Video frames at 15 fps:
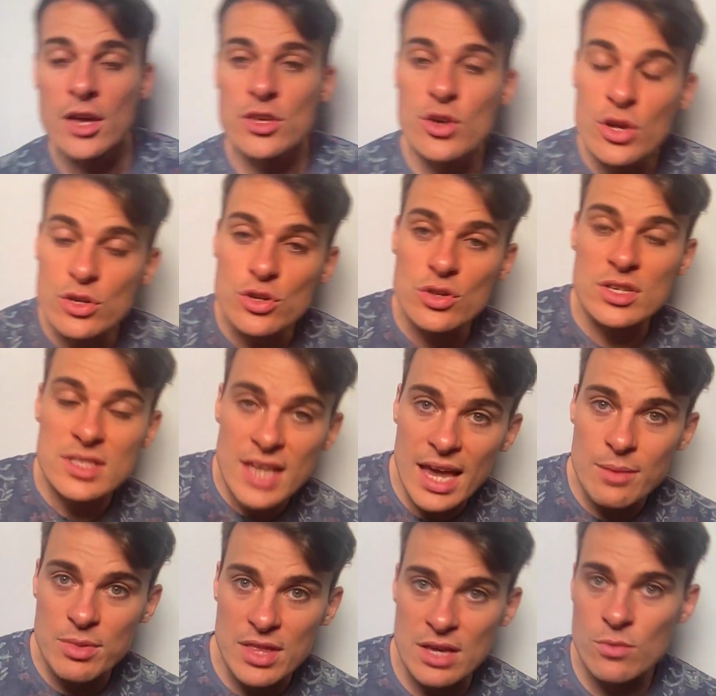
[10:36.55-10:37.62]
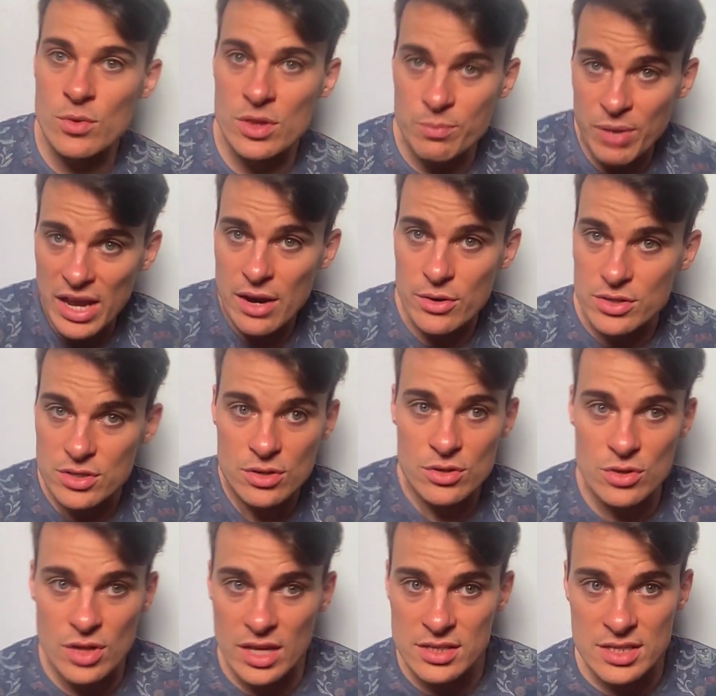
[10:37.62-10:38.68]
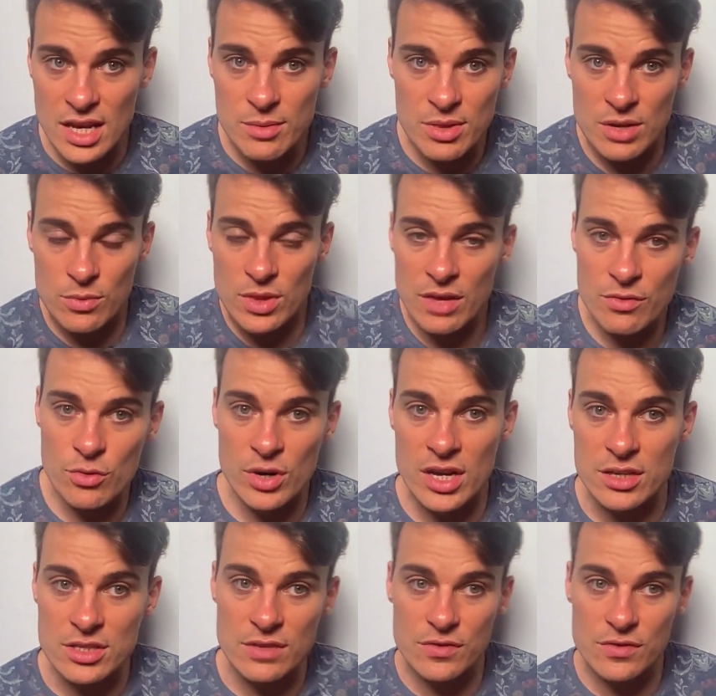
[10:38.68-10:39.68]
You can do the same thing with parents. You can do that same thing with everyone else.